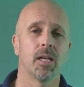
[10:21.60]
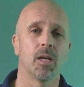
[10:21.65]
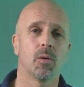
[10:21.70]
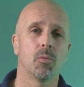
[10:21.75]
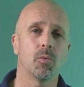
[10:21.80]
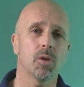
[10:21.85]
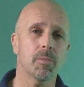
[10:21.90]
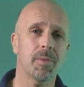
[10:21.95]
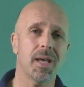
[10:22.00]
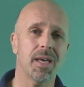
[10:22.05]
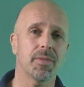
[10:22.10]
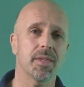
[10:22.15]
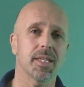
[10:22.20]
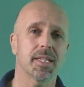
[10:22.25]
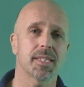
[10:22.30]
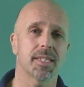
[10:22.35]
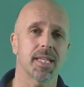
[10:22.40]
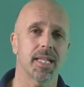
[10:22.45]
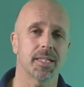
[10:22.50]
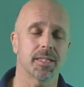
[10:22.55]
What about this
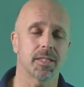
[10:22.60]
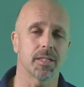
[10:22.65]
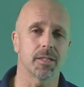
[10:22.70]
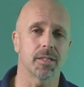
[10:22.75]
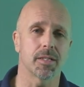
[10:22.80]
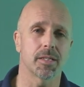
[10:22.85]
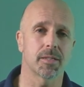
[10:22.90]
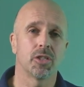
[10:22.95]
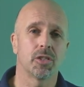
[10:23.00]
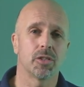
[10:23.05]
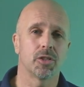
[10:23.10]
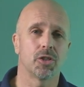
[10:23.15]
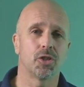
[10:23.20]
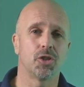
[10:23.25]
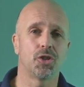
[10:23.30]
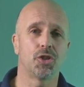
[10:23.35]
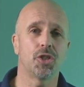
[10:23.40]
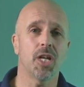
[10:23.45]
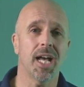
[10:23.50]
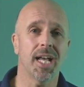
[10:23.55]
sentence?
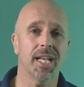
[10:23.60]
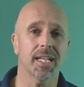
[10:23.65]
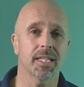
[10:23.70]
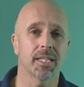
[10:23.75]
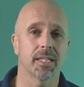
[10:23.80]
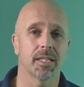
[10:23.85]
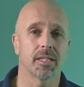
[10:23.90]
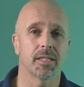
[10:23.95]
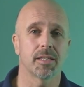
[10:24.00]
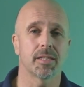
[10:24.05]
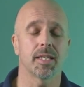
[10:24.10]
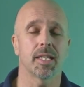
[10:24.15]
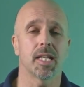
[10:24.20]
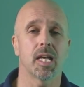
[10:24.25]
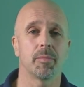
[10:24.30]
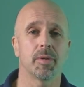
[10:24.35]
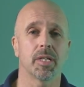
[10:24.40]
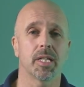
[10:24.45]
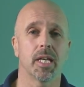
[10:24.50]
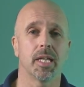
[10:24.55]
Jack, said
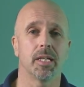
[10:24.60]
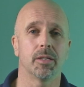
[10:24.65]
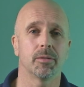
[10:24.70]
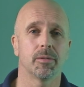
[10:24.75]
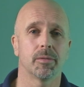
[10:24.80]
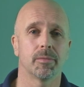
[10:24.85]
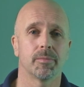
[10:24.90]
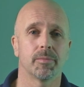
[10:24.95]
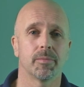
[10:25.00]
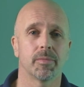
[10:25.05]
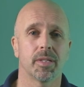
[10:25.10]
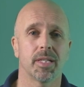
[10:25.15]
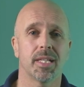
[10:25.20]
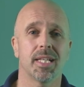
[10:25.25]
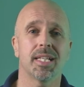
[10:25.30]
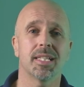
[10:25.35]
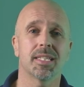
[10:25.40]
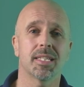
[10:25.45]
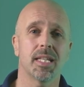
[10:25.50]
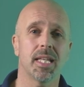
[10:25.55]
Abigail,
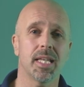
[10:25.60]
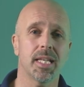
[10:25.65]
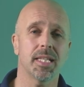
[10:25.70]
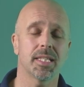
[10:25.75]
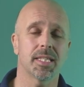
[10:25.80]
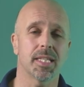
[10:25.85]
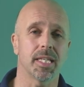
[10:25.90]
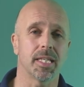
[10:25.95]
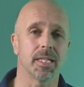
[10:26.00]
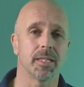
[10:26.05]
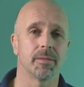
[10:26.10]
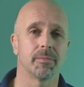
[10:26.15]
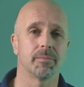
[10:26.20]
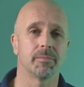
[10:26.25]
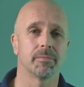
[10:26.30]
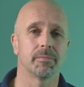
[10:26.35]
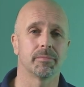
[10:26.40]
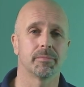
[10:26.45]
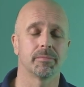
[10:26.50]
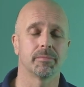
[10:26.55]
is lazy.
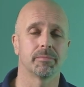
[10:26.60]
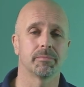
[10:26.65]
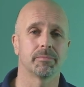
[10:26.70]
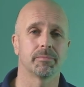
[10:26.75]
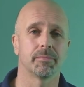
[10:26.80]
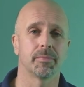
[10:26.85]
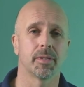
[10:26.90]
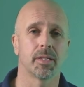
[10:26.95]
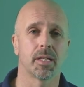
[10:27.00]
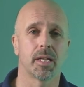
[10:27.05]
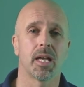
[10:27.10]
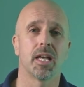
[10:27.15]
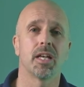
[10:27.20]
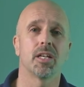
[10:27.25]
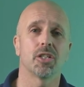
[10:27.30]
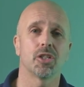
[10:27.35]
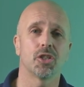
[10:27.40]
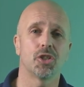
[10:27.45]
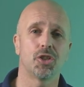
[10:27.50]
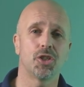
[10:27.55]

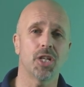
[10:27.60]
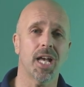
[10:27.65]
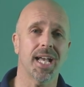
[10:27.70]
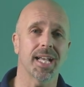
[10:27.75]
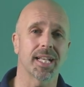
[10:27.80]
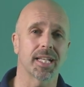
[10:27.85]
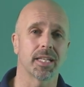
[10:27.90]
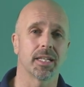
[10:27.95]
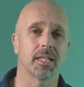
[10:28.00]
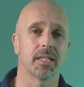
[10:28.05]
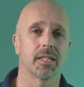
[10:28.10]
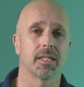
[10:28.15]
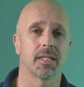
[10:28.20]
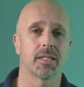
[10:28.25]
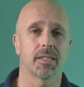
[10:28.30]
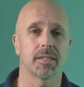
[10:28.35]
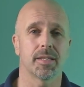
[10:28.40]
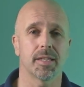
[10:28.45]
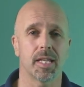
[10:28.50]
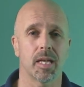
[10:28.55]
Jack,
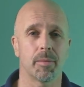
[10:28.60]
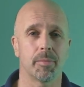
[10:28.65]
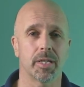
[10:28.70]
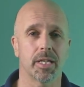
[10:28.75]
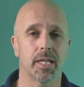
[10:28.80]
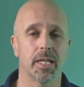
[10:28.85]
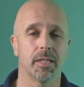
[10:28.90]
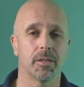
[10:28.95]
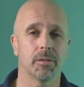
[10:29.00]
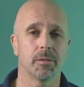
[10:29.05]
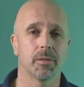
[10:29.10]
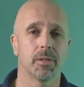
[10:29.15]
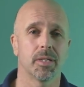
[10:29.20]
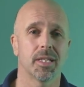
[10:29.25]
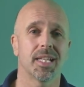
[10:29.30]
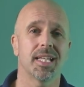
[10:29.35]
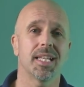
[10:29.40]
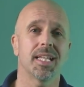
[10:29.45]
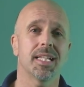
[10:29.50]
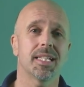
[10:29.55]
said Abigail,
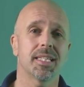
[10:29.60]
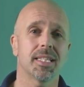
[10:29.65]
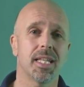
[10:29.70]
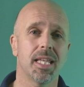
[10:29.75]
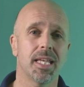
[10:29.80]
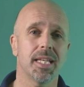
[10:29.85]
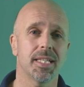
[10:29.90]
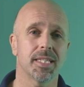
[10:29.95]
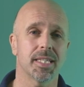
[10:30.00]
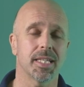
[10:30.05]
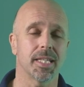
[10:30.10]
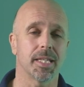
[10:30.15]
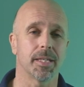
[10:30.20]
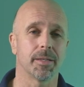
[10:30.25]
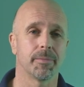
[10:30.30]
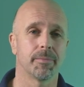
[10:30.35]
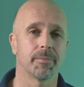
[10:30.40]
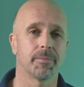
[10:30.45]
is lazy.